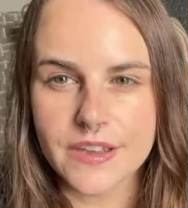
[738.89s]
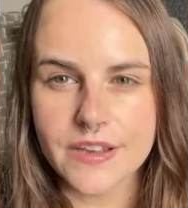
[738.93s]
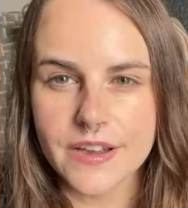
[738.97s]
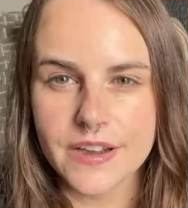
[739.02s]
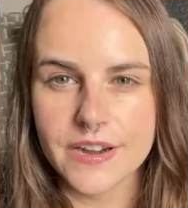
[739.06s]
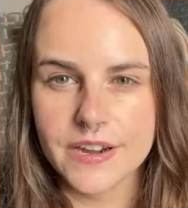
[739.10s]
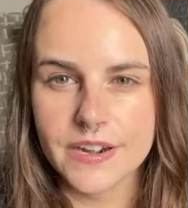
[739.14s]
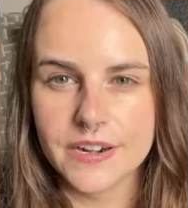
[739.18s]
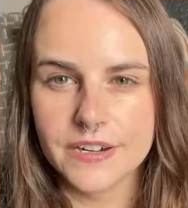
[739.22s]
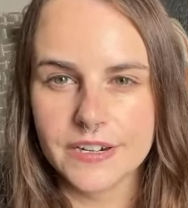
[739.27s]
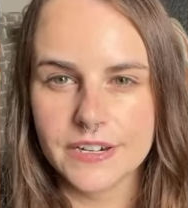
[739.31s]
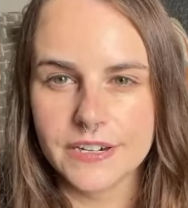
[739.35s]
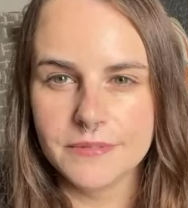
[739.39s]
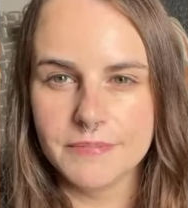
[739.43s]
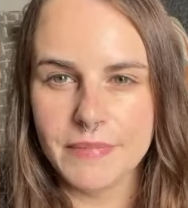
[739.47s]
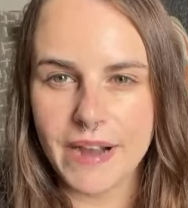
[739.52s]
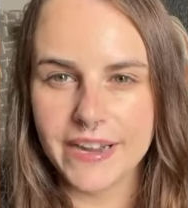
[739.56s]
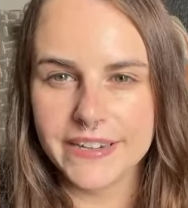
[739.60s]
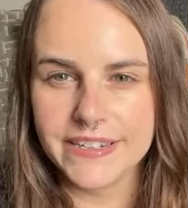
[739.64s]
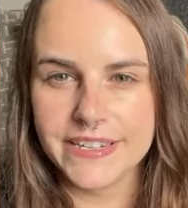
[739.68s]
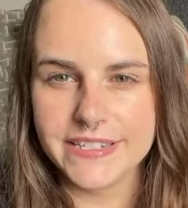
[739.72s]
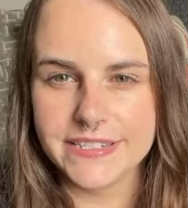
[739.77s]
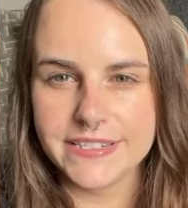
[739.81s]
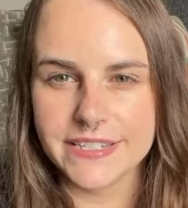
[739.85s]
Um,
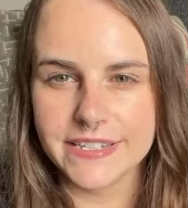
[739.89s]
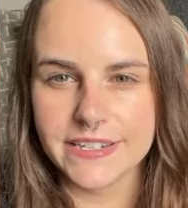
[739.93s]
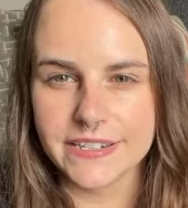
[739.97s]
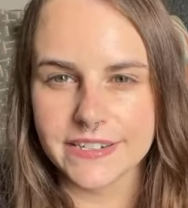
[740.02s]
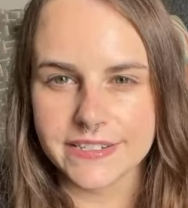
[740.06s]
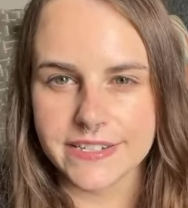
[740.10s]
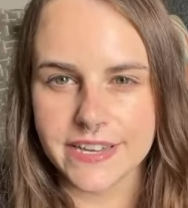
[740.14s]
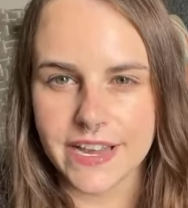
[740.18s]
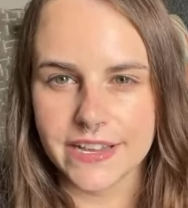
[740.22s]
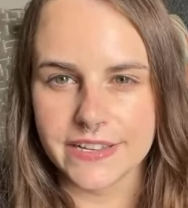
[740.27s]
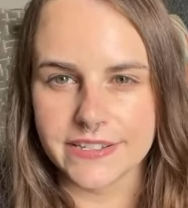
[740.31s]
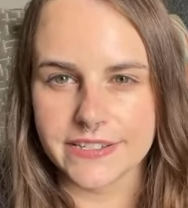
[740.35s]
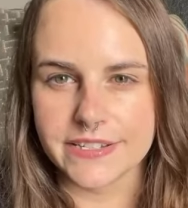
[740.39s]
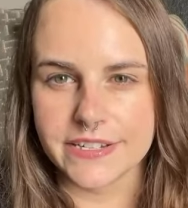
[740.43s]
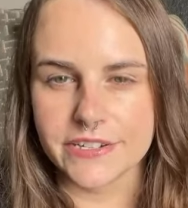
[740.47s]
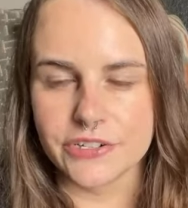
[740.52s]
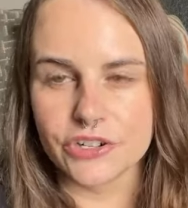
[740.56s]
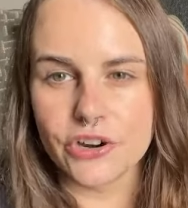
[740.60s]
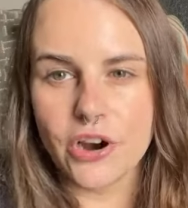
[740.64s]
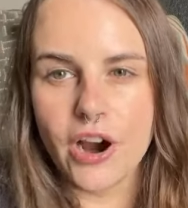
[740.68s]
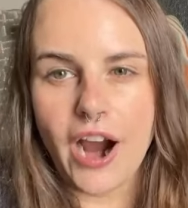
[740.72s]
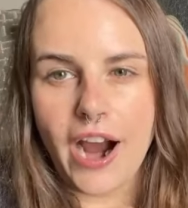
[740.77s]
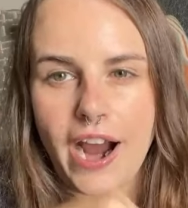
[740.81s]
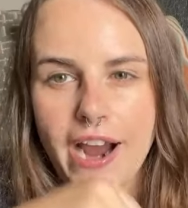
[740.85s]
I need to get a test and
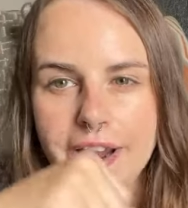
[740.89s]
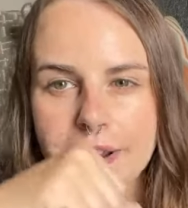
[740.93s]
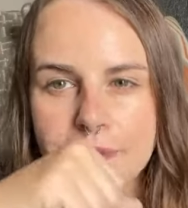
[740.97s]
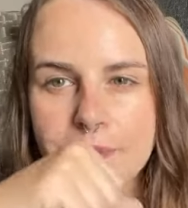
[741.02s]
try,